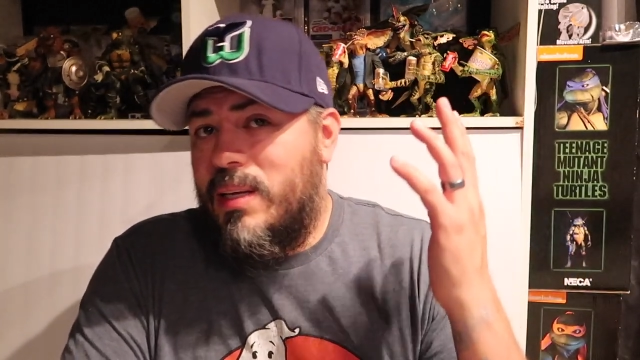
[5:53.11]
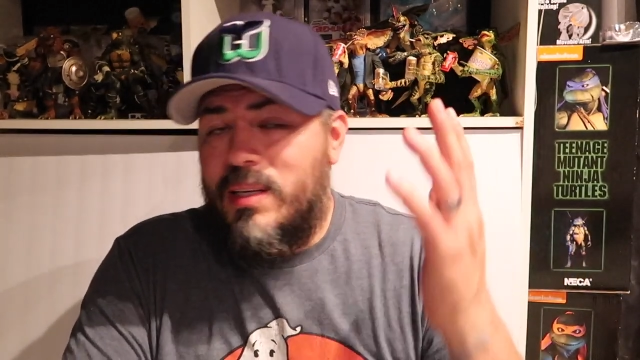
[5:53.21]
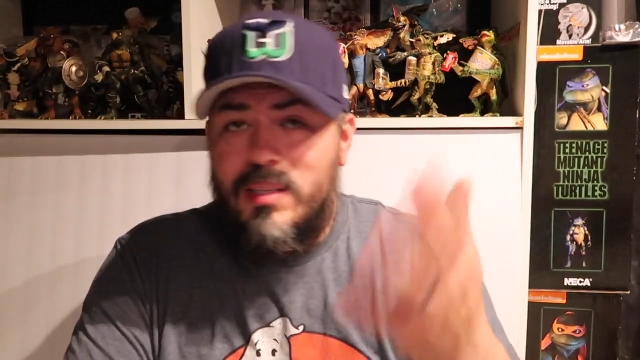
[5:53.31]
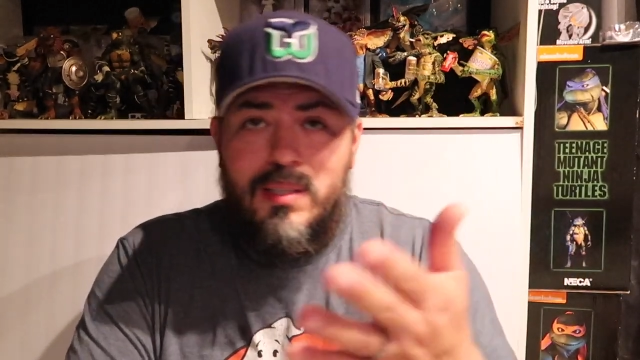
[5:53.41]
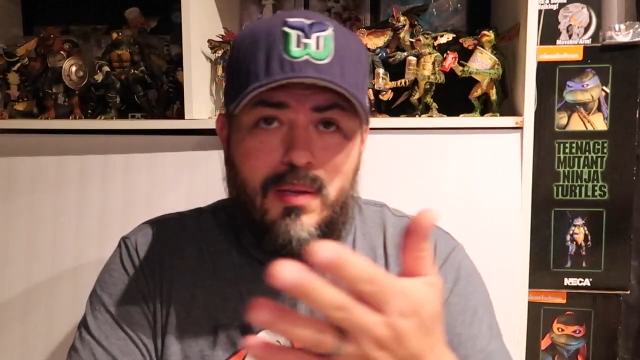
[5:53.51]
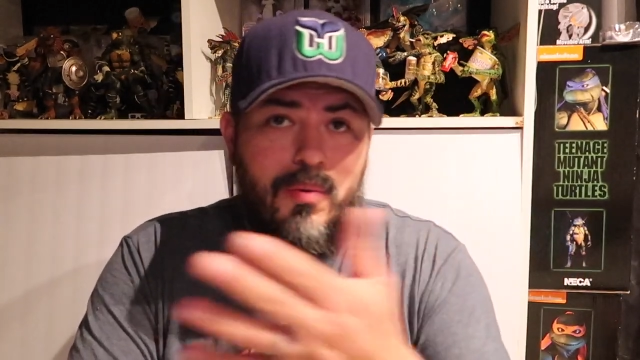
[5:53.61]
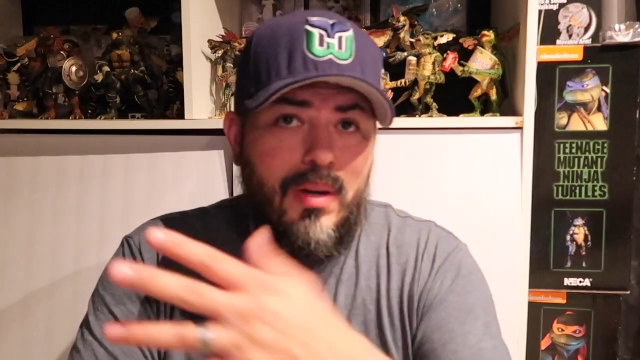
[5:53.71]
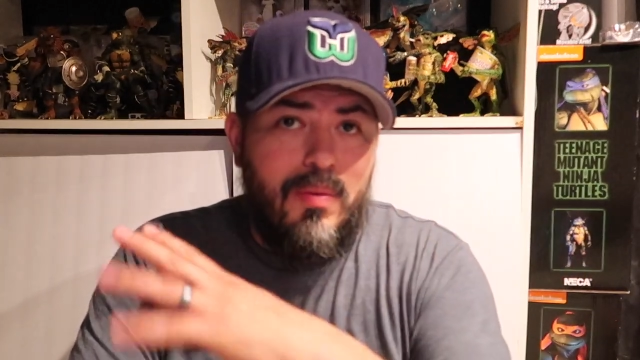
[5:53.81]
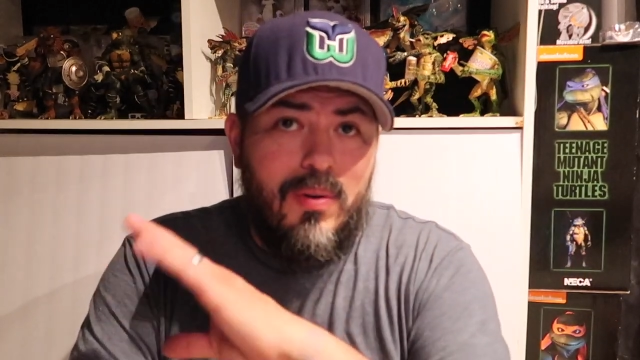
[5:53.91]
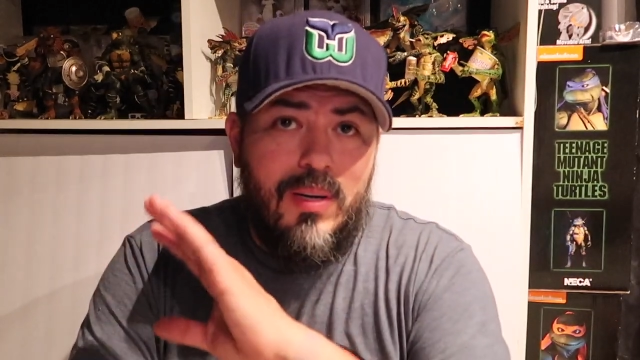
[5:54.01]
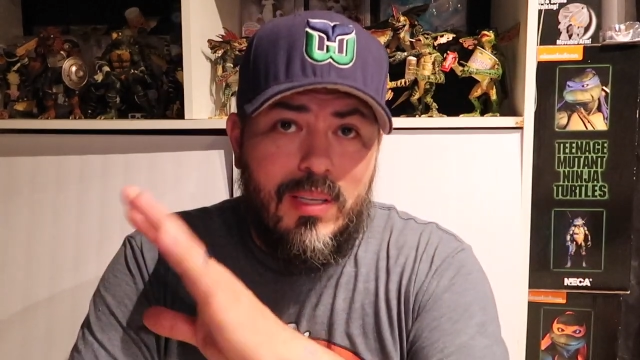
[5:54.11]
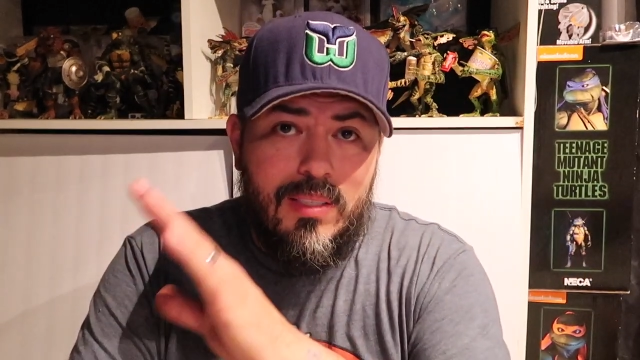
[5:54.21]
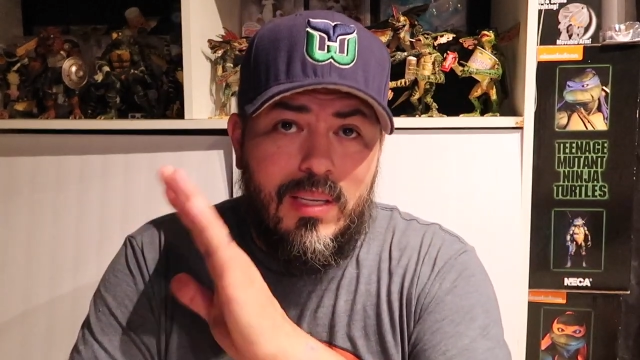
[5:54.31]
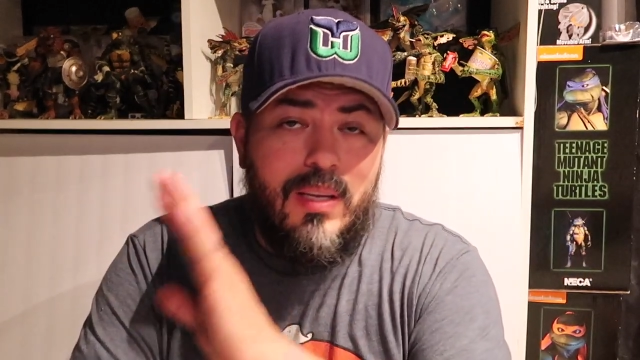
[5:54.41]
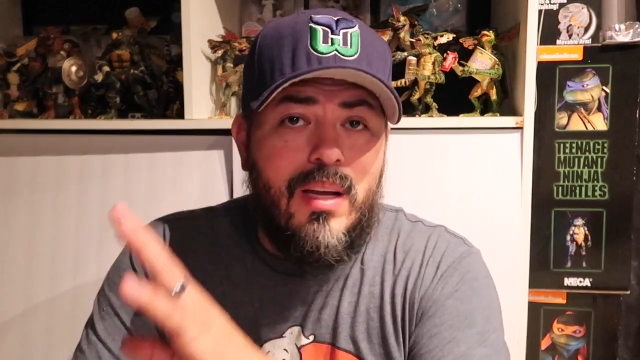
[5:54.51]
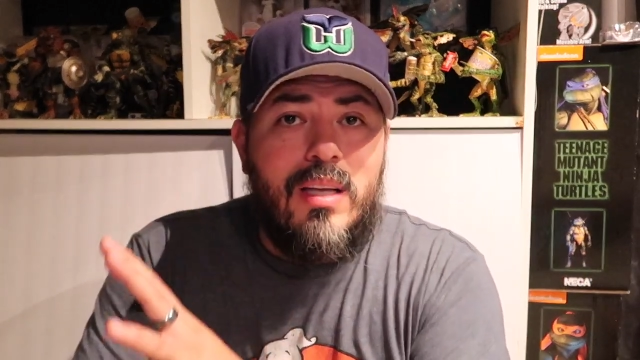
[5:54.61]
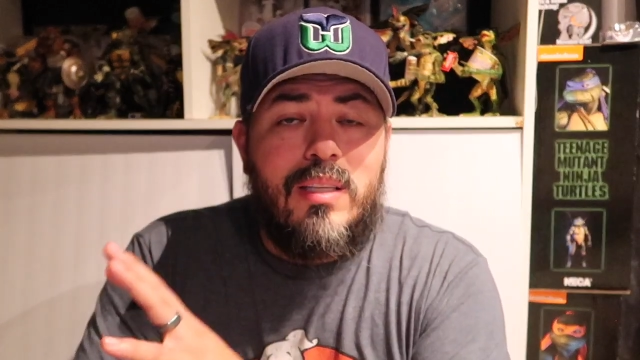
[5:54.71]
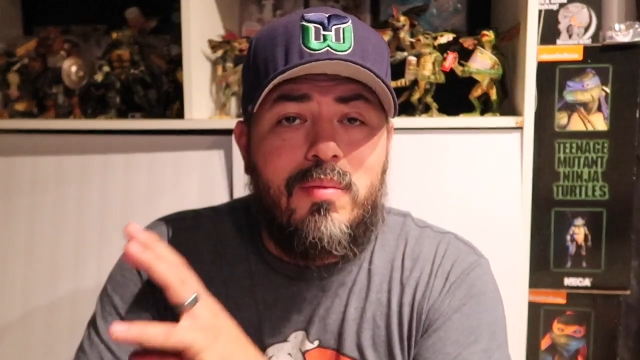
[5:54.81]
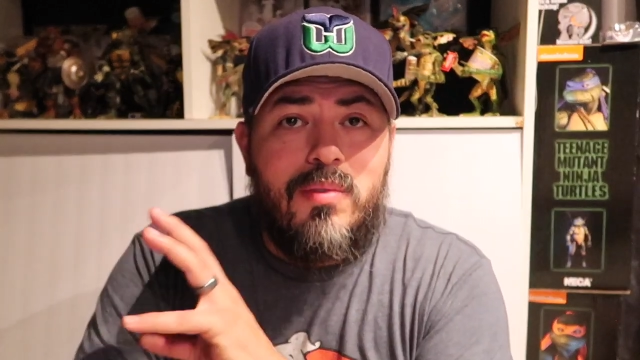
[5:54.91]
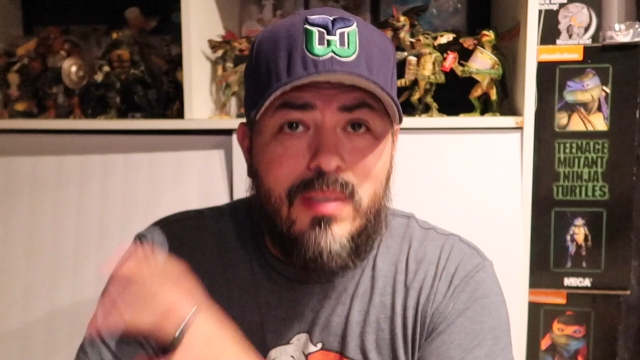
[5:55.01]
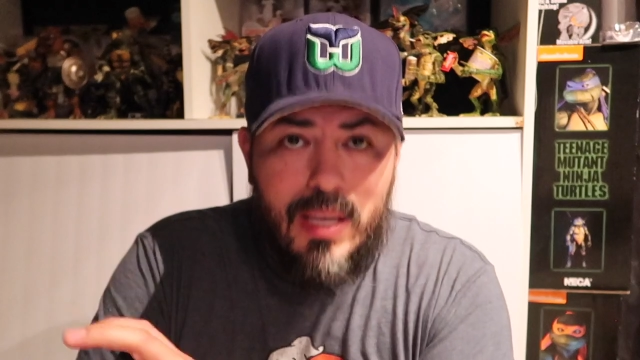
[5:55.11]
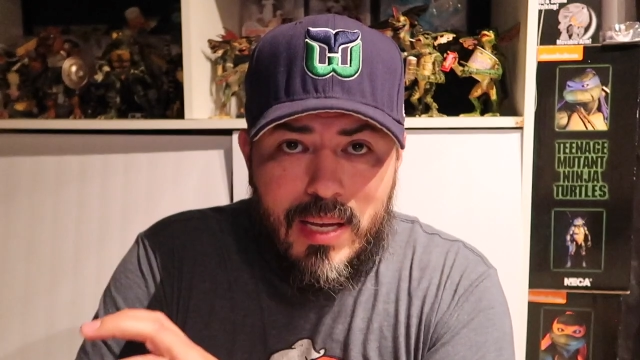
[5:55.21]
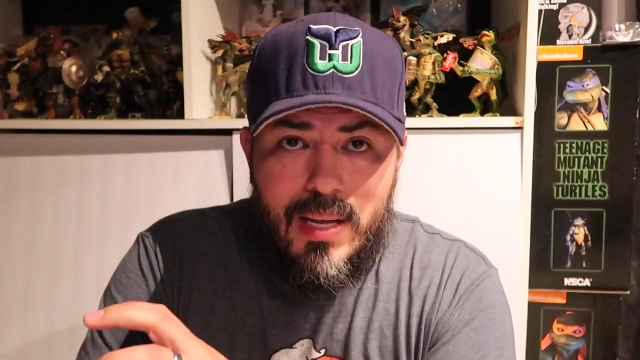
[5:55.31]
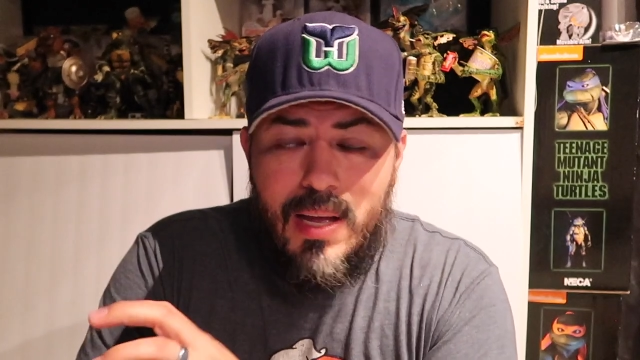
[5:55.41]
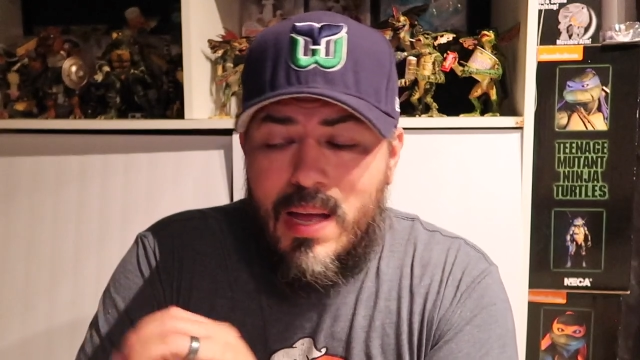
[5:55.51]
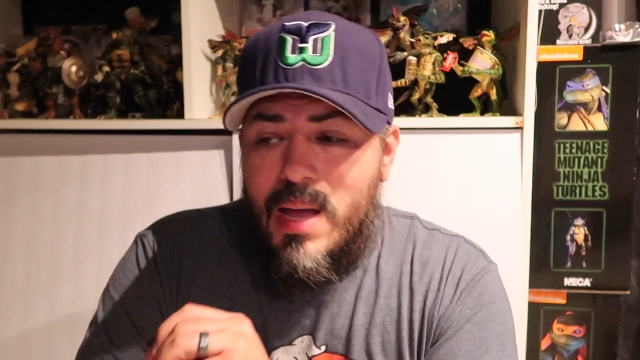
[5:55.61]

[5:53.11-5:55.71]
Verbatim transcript: you guys say whatever it is that you guys have to say,